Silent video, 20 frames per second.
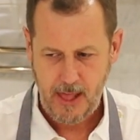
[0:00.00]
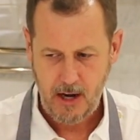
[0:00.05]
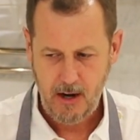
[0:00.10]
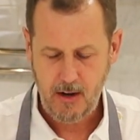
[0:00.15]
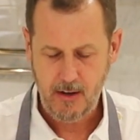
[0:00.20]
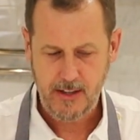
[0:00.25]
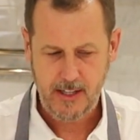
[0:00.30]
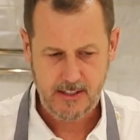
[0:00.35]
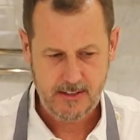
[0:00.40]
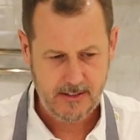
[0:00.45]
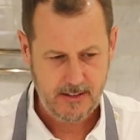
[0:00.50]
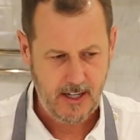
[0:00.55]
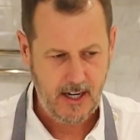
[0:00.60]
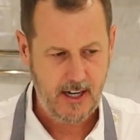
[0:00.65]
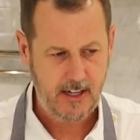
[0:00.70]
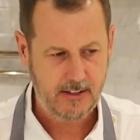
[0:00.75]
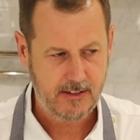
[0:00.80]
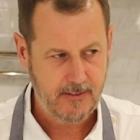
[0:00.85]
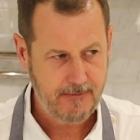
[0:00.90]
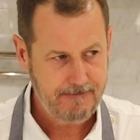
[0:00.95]
Oh, that's
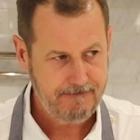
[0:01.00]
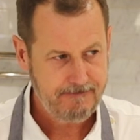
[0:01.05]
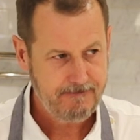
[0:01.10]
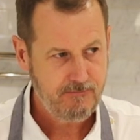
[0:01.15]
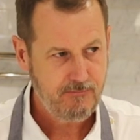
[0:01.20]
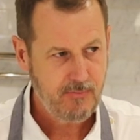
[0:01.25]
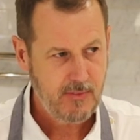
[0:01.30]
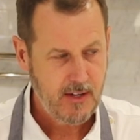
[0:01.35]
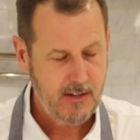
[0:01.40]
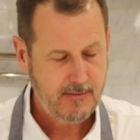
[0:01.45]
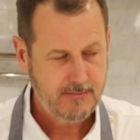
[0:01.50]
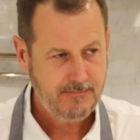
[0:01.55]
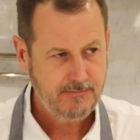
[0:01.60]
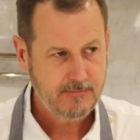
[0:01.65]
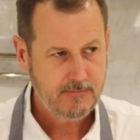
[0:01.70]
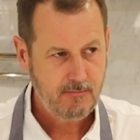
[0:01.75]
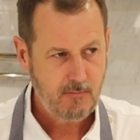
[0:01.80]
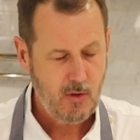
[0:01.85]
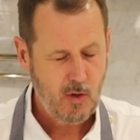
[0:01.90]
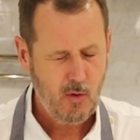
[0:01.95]
nice.
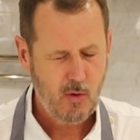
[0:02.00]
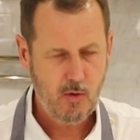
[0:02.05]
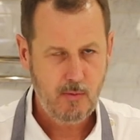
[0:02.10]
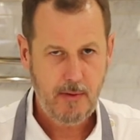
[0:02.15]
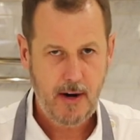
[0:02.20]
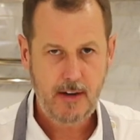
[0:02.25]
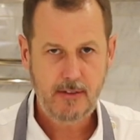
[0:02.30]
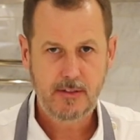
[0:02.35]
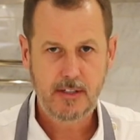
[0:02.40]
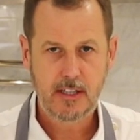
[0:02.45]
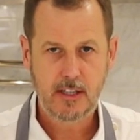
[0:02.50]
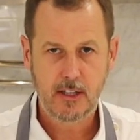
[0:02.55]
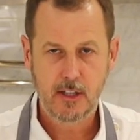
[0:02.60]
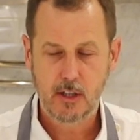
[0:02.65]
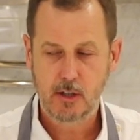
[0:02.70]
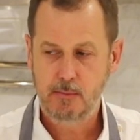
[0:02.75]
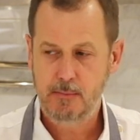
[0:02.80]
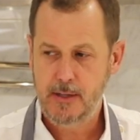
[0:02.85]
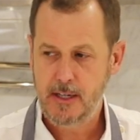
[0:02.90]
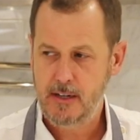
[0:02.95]
Reminds me a
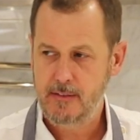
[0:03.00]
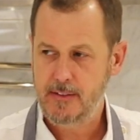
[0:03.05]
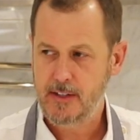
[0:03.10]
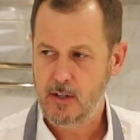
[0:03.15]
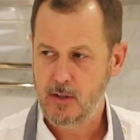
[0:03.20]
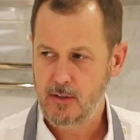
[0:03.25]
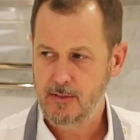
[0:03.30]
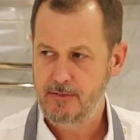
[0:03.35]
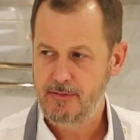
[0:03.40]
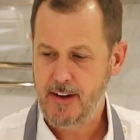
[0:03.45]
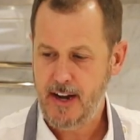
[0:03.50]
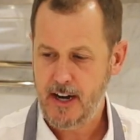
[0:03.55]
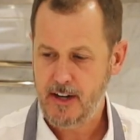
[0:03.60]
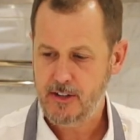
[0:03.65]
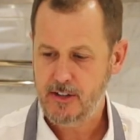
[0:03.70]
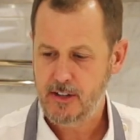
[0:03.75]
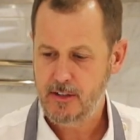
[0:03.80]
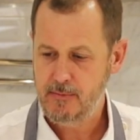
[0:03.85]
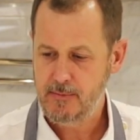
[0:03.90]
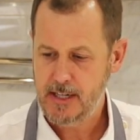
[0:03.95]
little bit of an old
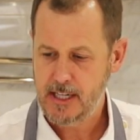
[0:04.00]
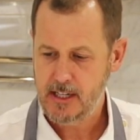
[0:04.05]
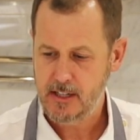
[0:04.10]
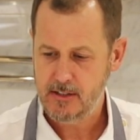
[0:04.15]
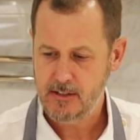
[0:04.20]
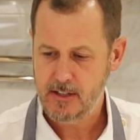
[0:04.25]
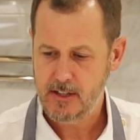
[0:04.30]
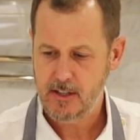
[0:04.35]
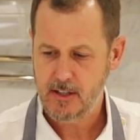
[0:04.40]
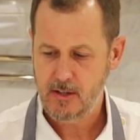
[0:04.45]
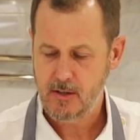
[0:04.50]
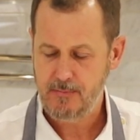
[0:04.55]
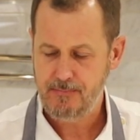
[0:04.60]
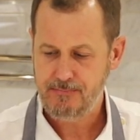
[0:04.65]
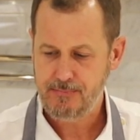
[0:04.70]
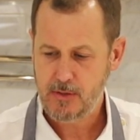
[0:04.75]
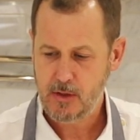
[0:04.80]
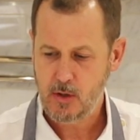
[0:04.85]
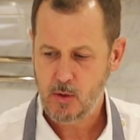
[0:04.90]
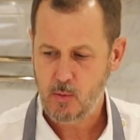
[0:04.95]
fashioned because of
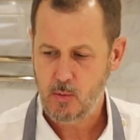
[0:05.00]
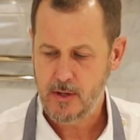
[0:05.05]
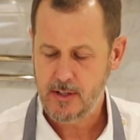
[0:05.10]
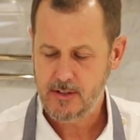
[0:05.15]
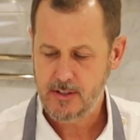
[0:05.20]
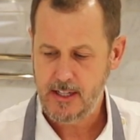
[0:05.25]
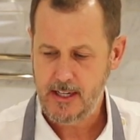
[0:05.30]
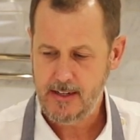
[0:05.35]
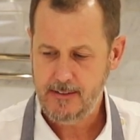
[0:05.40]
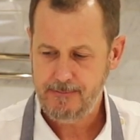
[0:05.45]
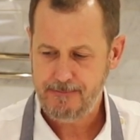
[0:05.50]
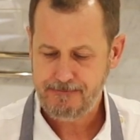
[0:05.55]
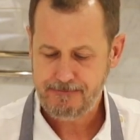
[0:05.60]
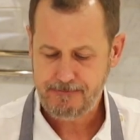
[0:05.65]
the whiskey.